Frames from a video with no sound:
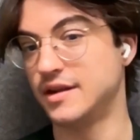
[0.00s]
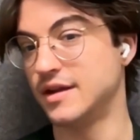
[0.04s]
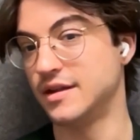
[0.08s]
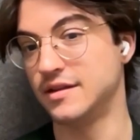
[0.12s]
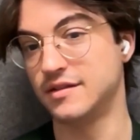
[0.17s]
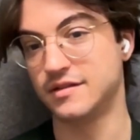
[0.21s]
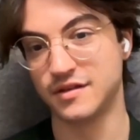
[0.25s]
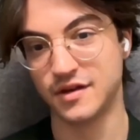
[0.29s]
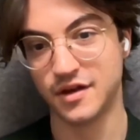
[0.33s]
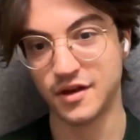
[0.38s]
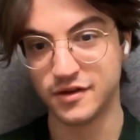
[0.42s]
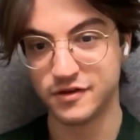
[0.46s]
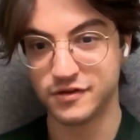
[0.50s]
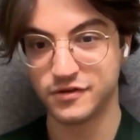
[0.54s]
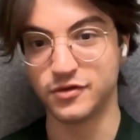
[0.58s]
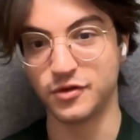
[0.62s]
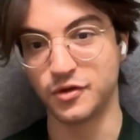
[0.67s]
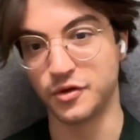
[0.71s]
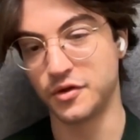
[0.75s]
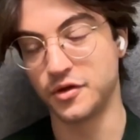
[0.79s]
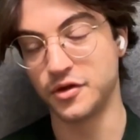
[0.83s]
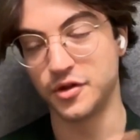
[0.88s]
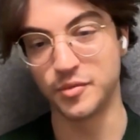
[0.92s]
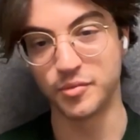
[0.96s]
that gets
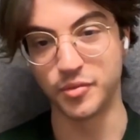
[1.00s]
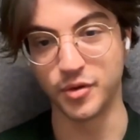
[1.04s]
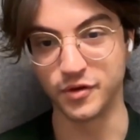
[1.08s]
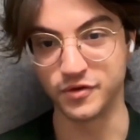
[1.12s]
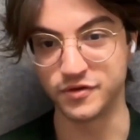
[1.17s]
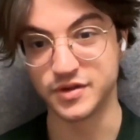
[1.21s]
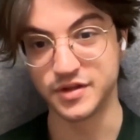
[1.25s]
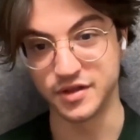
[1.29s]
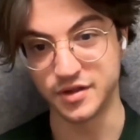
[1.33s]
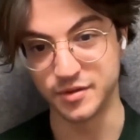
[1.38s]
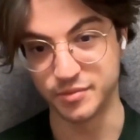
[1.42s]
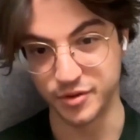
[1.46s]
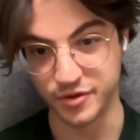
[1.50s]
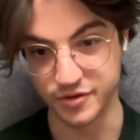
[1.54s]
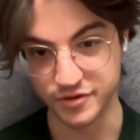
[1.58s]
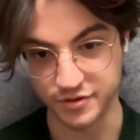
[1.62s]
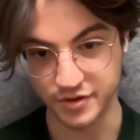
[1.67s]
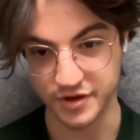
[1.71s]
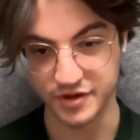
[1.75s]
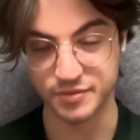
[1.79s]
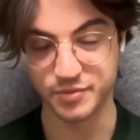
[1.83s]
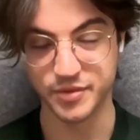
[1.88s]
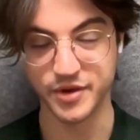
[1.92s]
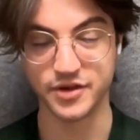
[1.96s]
stored within the
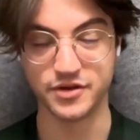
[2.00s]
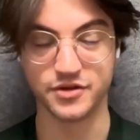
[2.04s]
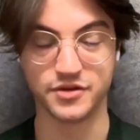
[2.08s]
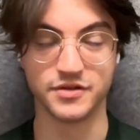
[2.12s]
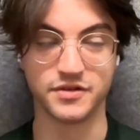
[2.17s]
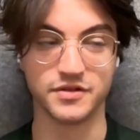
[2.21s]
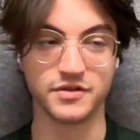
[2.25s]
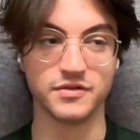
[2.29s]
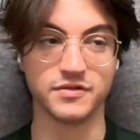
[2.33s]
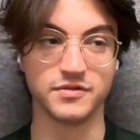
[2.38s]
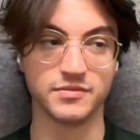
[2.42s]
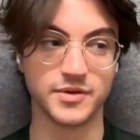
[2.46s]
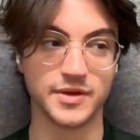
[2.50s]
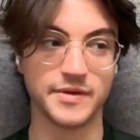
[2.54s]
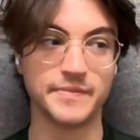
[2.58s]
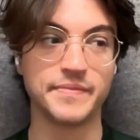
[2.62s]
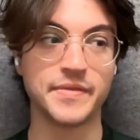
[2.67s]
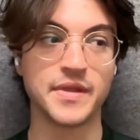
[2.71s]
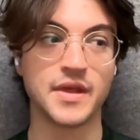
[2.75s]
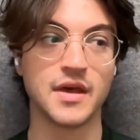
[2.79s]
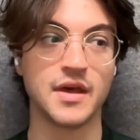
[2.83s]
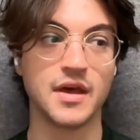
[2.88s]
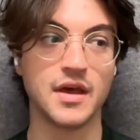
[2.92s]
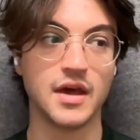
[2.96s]
Postgres pages, excuse me.
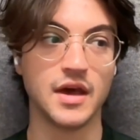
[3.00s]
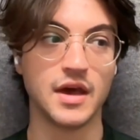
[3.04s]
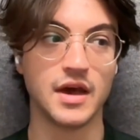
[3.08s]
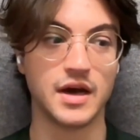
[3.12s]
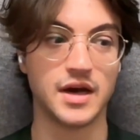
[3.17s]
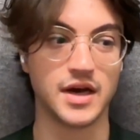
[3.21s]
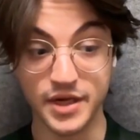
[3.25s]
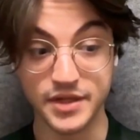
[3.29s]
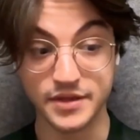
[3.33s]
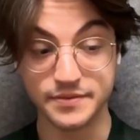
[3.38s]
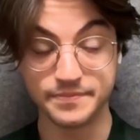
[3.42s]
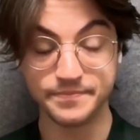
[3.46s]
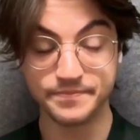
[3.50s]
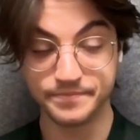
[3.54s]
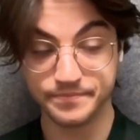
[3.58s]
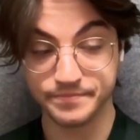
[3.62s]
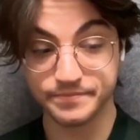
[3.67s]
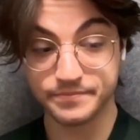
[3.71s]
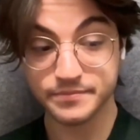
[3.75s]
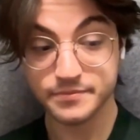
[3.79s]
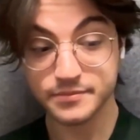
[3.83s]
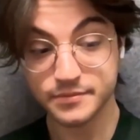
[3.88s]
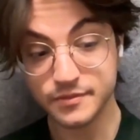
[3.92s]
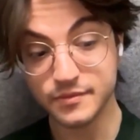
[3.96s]
But
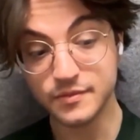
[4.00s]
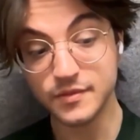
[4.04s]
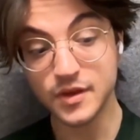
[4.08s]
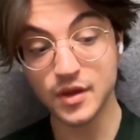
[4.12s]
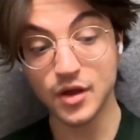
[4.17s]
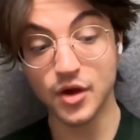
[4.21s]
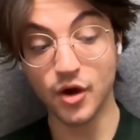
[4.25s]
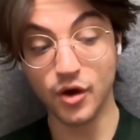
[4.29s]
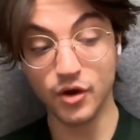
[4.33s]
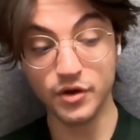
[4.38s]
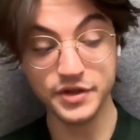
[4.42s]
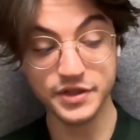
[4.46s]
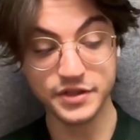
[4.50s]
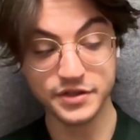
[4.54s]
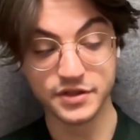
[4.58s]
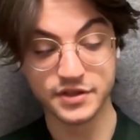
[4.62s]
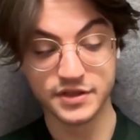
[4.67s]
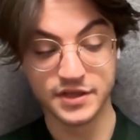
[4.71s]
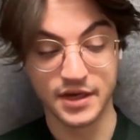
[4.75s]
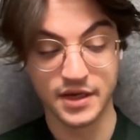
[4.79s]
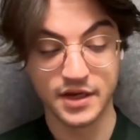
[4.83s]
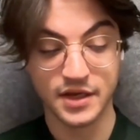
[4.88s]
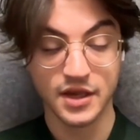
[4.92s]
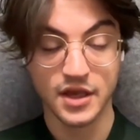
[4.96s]
all this
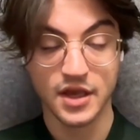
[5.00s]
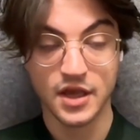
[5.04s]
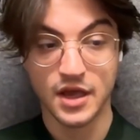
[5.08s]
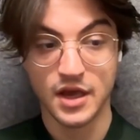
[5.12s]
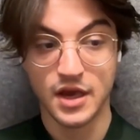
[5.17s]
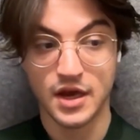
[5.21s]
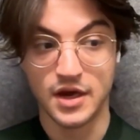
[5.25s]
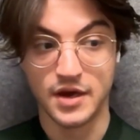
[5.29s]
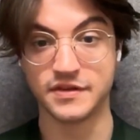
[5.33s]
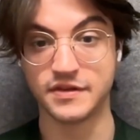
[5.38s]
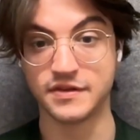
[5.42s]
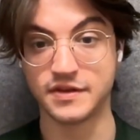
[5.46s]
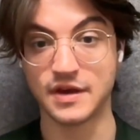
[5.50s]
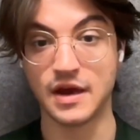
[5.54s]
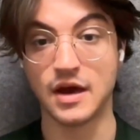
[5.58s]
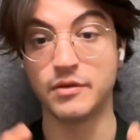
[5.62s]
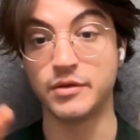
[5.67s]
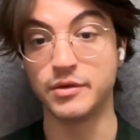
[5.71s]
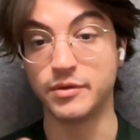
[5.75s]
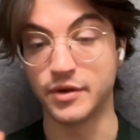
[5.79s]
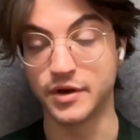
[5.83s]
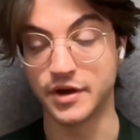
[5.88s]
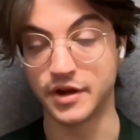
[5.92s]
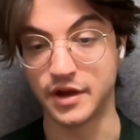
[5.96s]
to say, this is
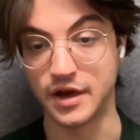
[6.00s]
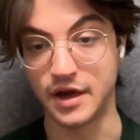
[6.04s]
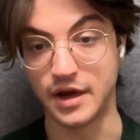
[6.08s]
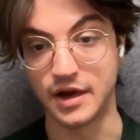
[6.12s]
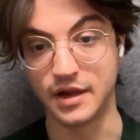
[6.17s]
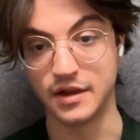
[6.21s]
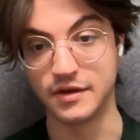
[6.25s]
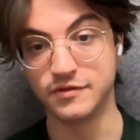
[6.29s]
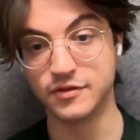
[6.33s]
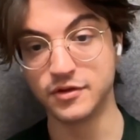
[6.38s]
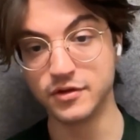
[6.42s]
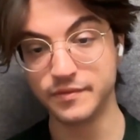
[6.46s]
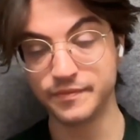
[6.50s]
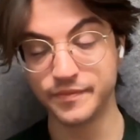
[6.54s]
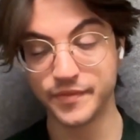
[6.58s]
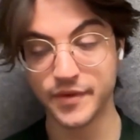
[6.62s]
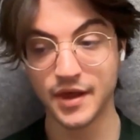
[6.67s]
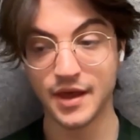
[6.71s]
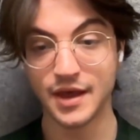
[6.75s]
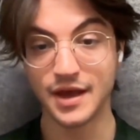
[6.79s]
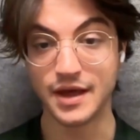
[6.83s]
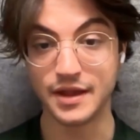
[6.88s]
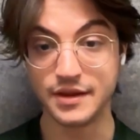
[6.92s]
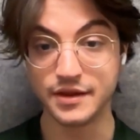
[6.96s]
how we work at a high level.
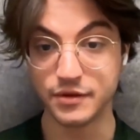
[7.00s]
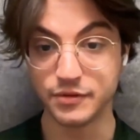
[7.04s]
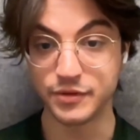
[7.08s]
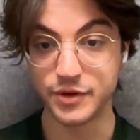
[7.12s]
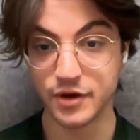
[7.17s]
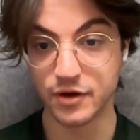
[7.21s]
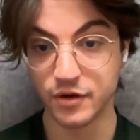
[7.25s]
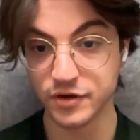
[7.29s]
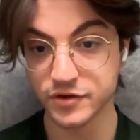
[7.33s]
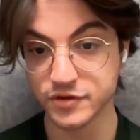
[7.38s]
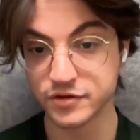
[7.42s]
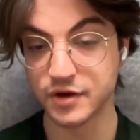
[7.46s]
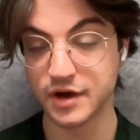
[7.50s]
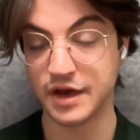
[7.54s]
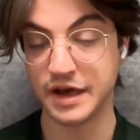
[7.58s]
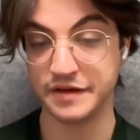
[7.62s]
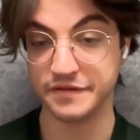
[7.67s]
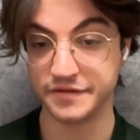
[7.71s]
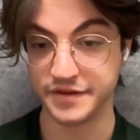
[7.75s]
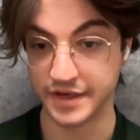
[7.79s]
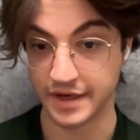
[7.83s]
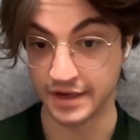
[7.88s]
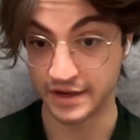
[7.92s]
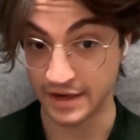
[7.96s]
And then we also
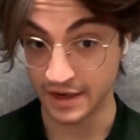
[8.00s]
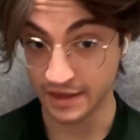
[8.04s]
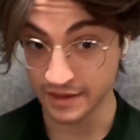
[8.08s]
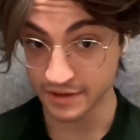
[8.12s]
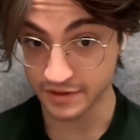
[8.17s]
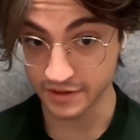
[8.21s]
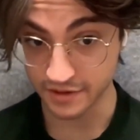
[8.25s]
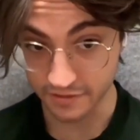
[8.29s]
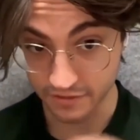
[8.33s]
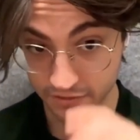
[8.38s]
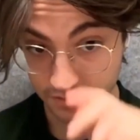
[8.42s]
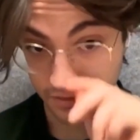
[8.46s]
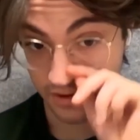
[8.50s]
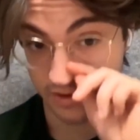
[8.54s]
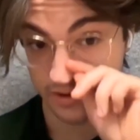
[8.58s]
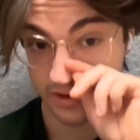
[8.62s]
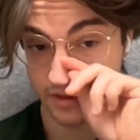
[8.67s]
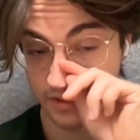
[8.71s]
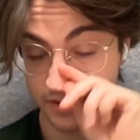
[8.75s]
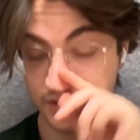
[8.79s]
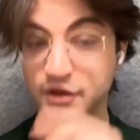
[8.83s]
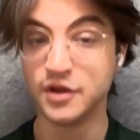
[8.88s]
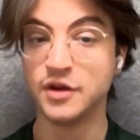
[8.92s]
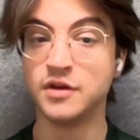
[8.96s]
have the analytics
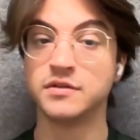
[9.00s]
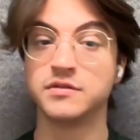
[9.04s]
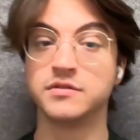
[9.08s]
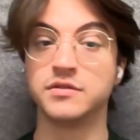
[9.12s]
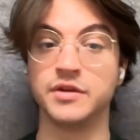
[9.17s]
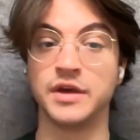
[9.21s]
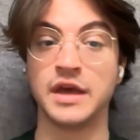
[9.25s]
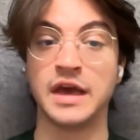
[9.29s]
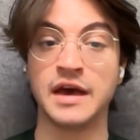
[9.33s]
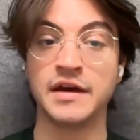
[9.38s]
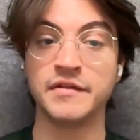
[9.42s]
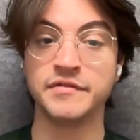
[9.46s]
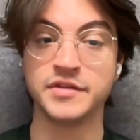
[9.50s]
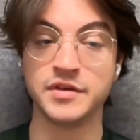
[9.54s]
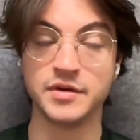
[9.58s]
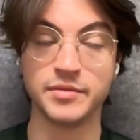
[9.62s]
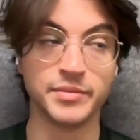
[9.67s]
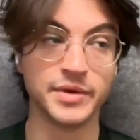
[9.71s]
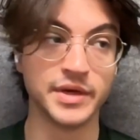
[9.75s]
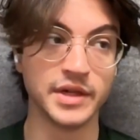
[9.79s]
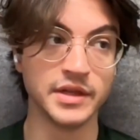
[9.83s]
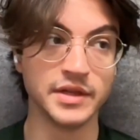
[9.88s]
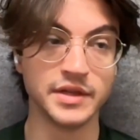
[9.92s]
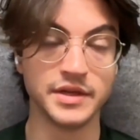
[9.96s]
queries. So we have the
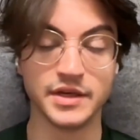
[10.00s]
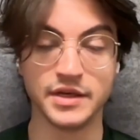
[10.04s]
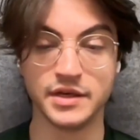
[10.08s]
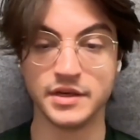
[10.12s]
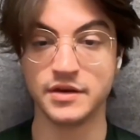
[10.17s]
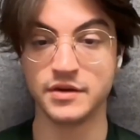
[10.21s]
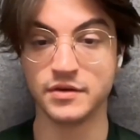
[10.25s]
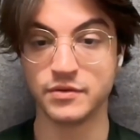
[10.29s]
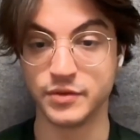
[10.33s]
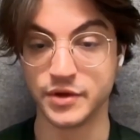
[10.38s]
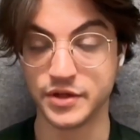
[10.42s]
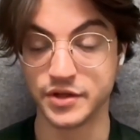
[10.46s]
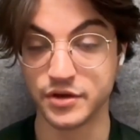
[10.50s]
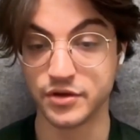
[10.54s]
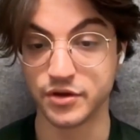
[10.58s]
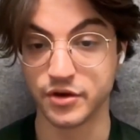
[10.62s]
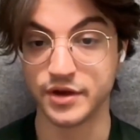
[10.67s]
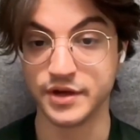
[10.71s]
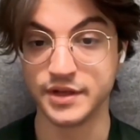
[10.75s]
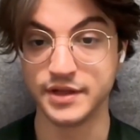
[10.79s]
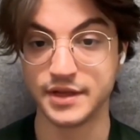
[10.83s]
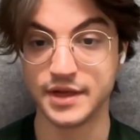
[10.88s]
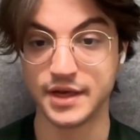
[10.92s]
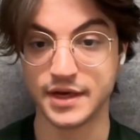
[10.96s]
ability within
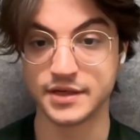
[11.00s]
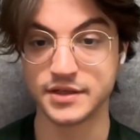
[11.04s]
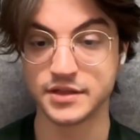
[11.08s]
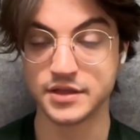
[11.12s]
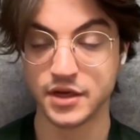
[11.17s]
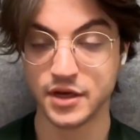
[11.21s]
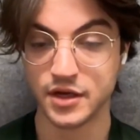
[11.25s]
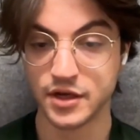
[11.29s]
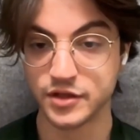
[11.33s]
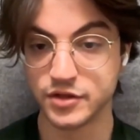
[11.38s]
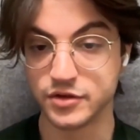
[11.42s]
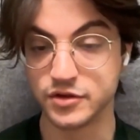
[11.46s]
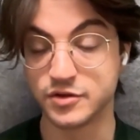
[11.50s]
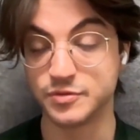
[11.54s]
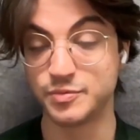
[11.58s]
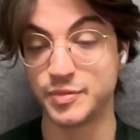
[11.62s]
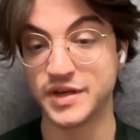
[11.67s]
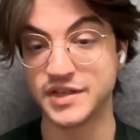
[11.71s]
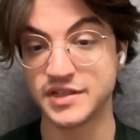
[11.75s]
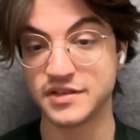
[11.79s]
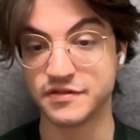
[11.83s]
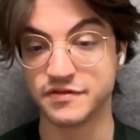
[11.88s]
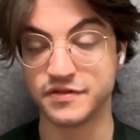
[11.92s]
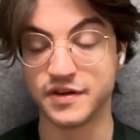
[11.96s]
our index to
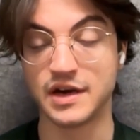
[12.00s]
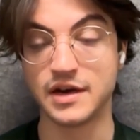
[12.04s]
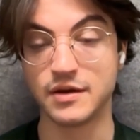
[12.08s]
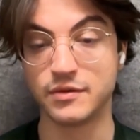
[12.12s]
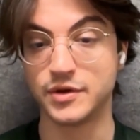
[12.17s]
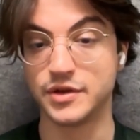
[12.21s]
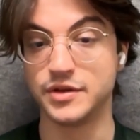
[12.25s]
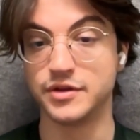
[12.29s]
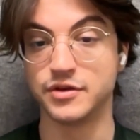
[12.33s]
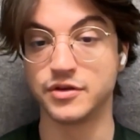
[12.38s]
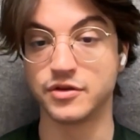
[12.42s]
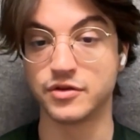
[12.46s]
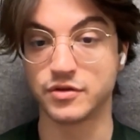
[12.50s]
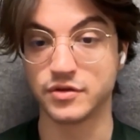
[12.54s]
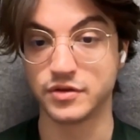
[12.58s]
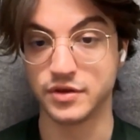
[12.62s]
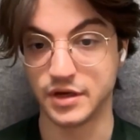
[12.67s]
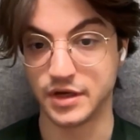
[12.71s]
specify when you